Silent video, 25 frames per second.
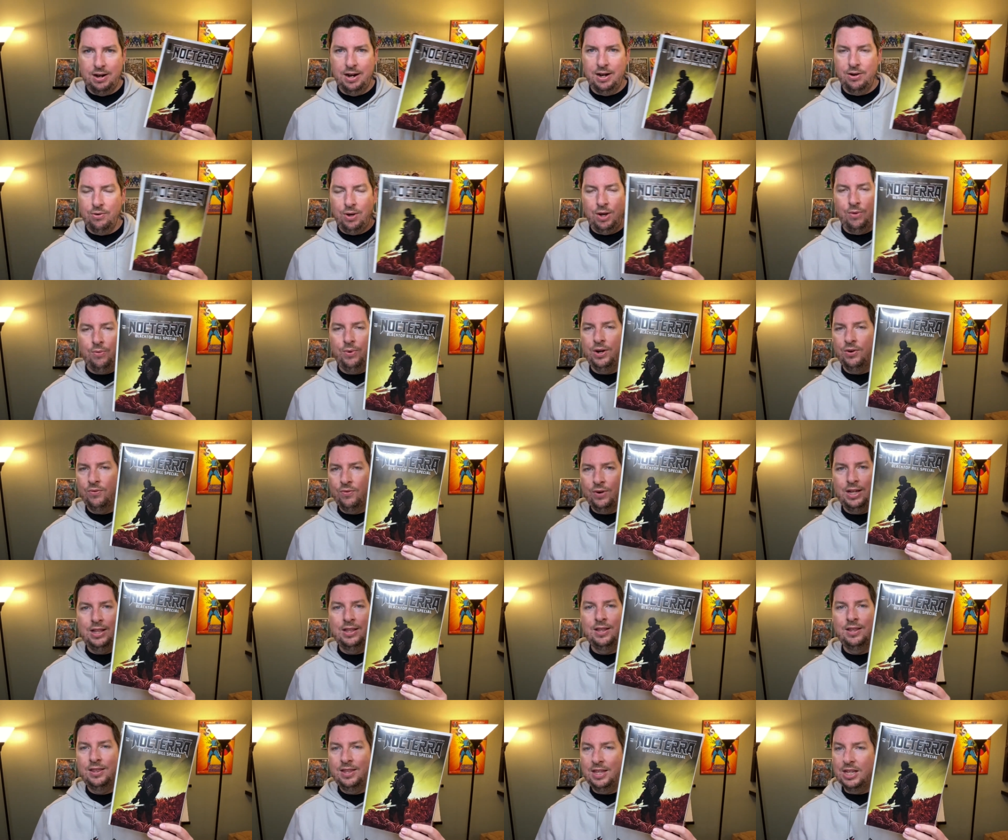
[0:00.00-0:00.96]
I wouldn't
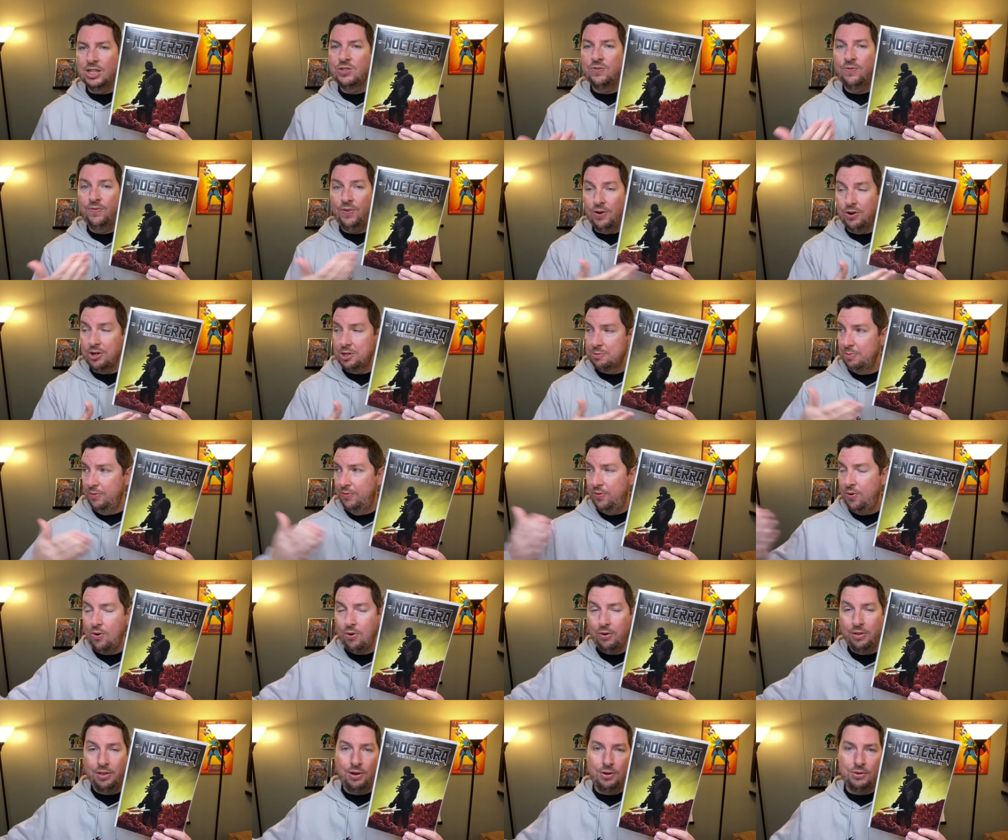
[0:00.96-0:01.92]
read this first
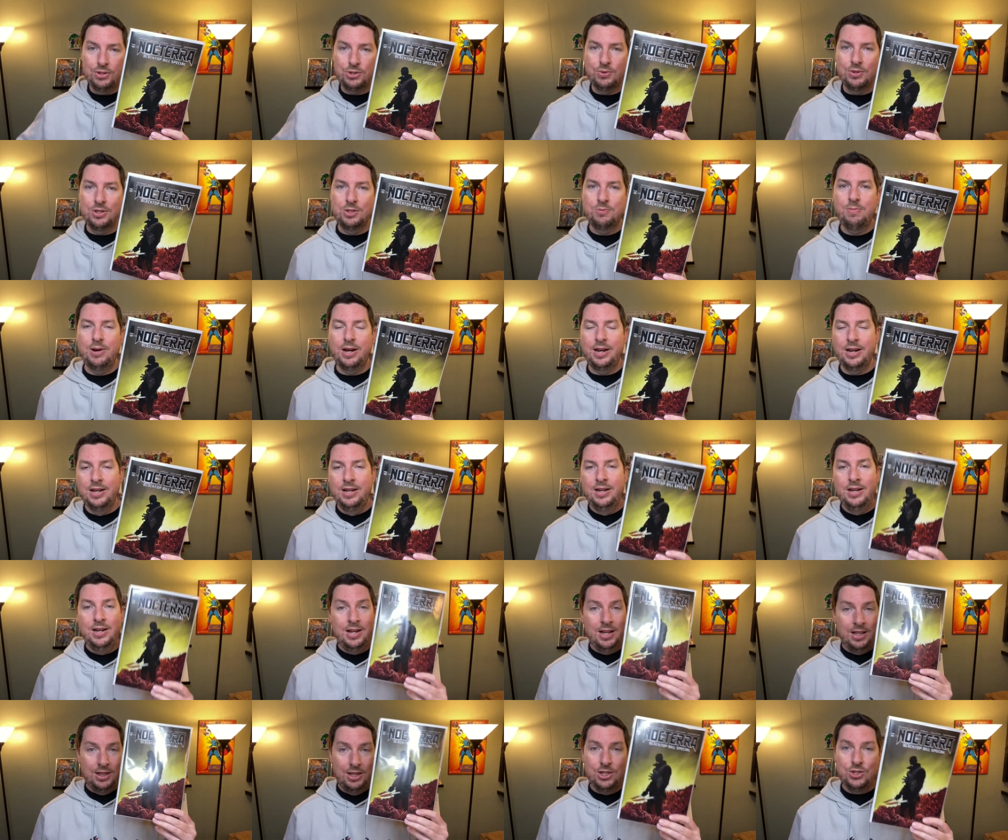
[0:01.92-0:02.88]
before those ones, but
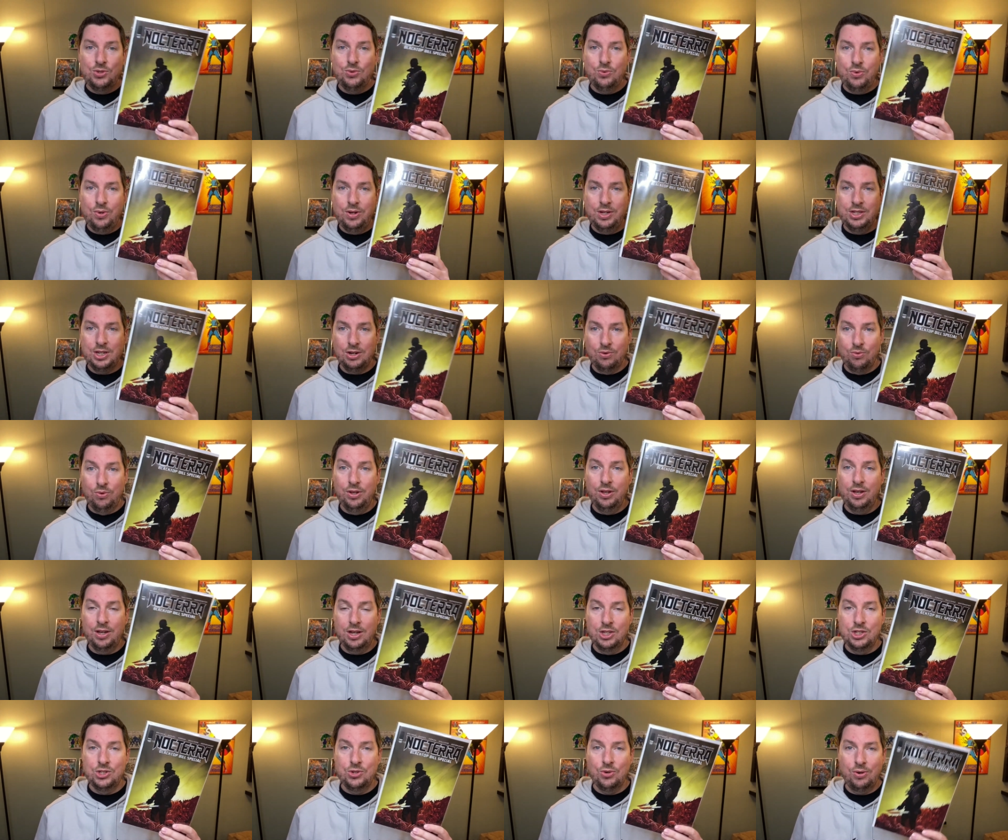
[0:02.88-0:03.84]
this one was a really
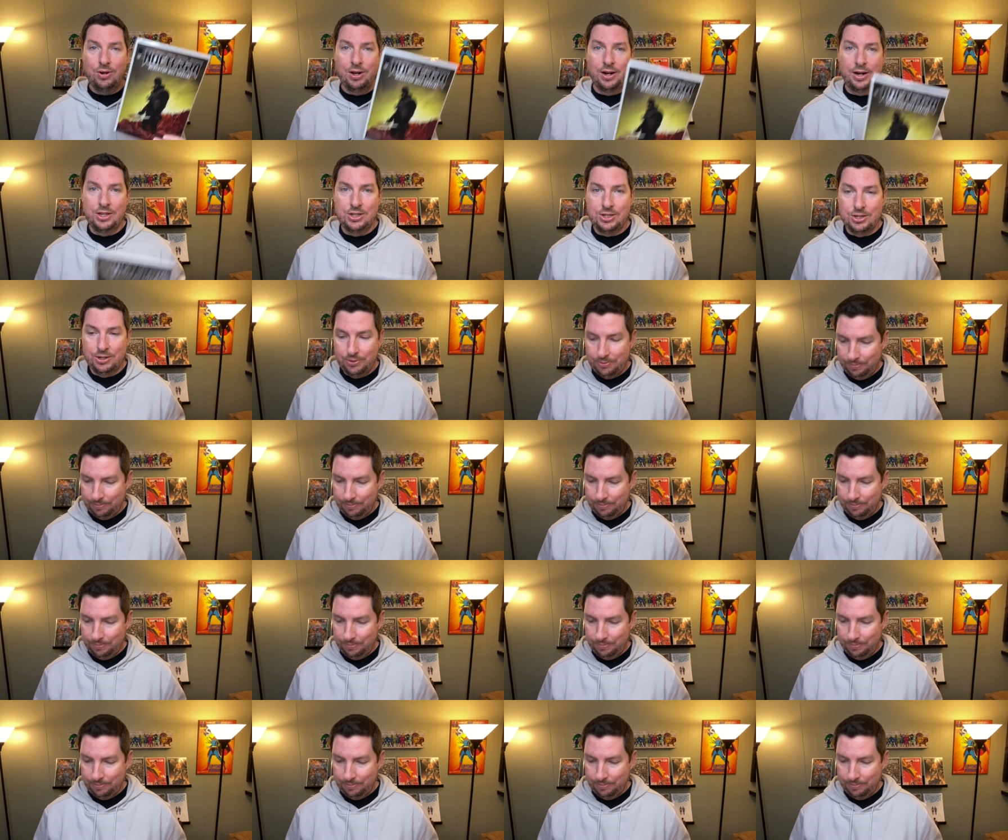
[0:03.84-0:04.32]
good story on its own.